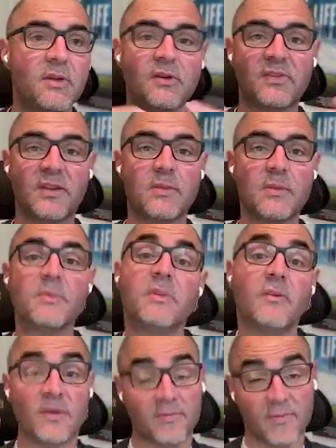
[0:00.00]
they're just setting
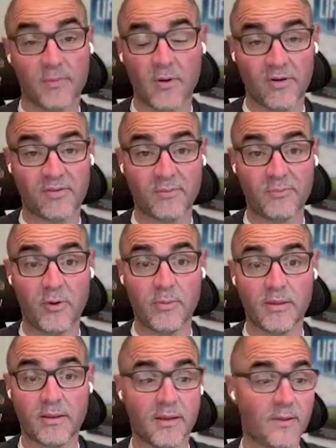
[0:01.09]
themselves up for more
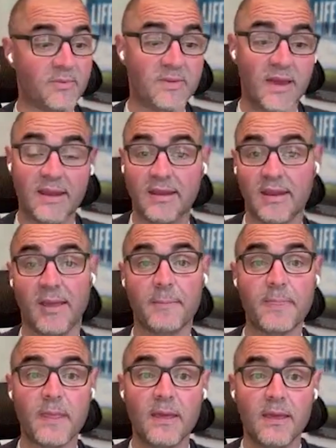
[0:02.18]
disappointment come signing day.
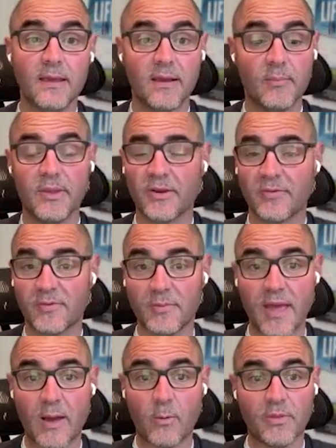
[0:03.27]
Come a year from
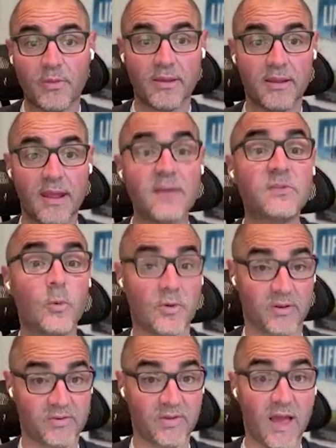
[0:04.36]
now when their kid has
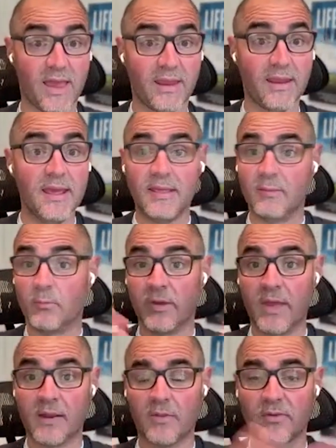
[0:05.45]
nowhere to sign. Well,
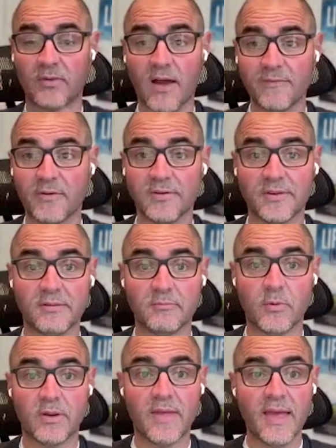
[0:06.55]
you had all those offers,
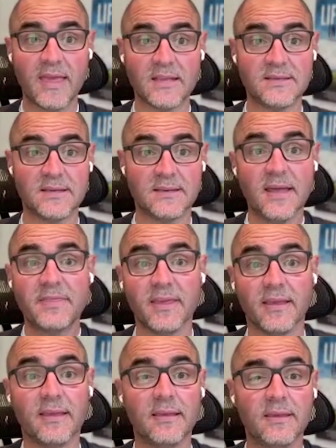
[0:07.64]
and what did that get you?
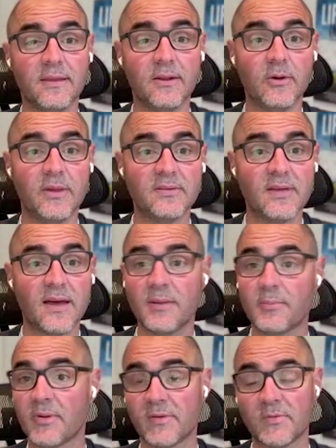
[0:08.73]
Nothing. He's not
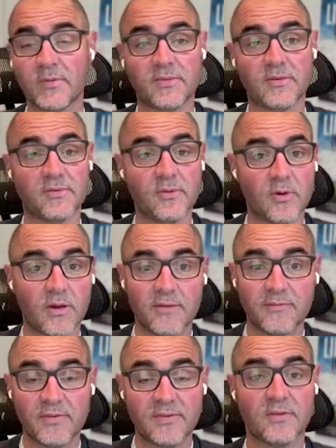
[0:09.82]
in a press release. There's no
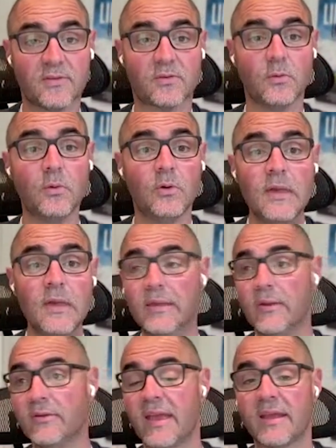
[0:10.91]
conference at his school.
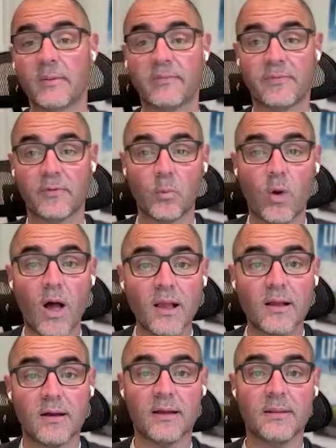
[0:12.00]
You're taking a preferred
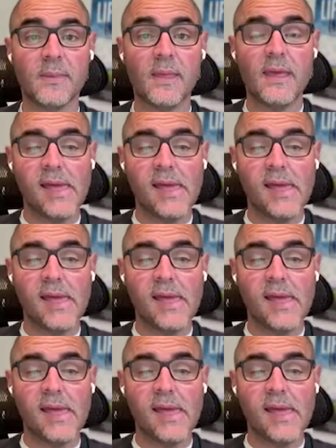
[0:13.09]
walk-on